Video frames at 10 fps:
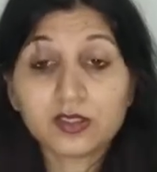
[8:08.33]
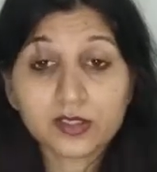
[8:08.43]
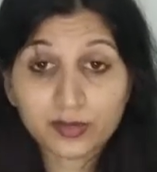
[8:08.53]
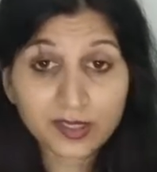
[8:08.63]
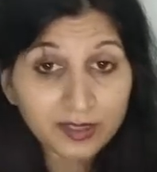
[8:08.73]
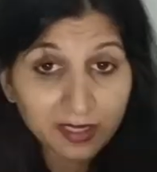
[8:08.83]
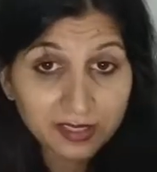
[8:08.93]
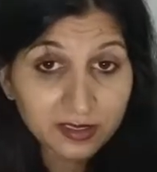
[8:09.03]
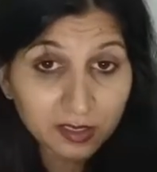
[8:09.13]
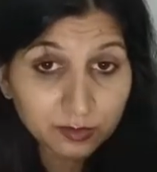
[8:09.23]
You can
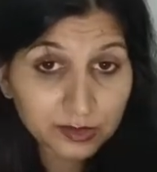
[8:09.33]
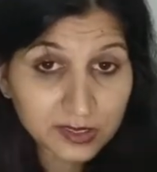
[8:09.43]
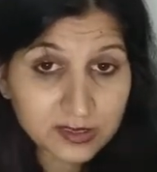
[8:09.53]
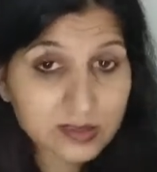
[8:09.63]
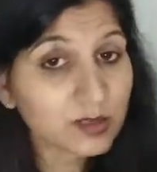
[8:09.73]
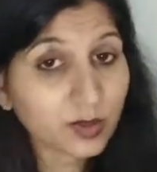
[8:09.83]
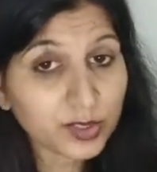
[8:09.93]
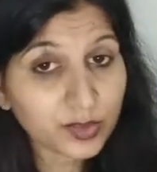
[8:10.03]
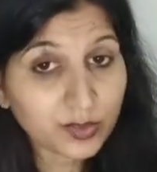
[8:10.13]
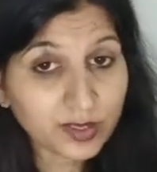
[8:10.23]
write down this or
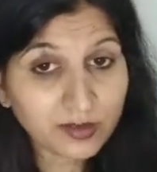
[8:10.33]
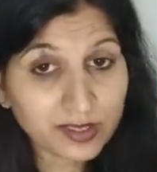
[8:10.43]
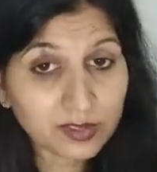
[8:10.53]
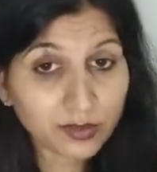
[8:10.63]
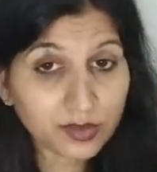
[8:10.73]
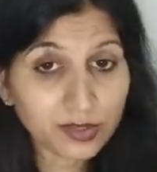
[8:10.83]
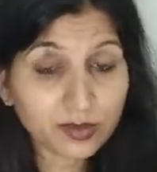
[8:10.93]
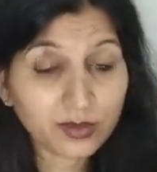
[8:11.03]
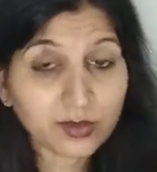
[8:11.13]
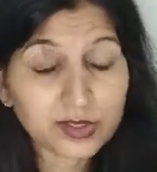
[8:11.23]
you can write on
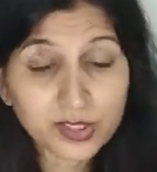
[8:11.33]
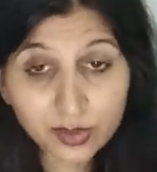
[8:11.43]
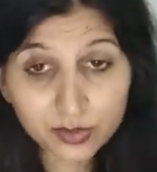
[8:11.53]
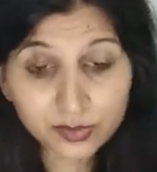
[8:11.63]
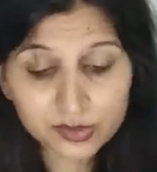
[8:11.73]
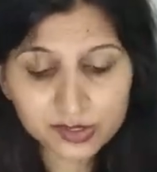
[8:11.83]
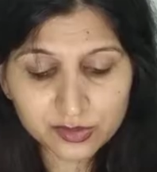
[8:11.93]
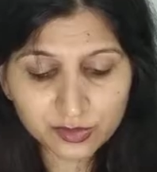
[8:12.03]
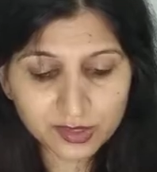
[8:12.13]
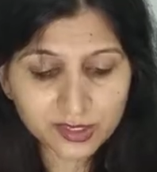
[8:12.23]
your own
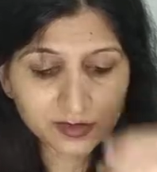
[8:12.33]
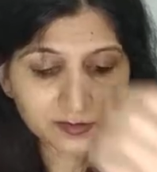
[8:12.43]
story.